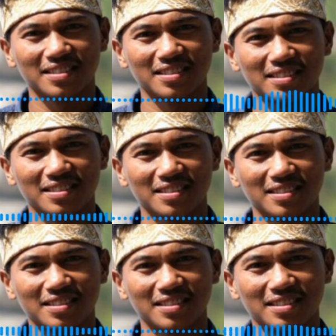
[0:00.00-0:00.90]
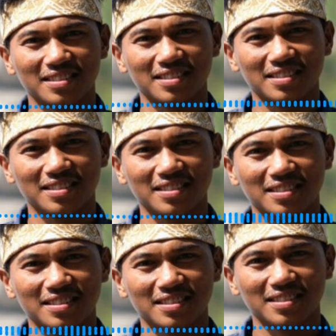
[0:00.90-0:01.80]

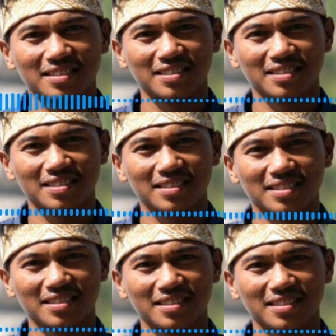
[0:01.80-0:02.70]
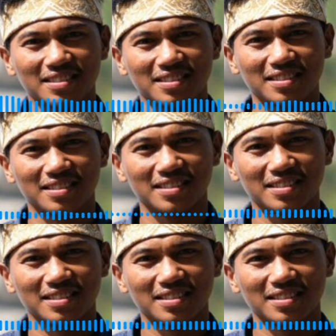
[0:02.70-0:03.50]
No words are spoken by the person on screen.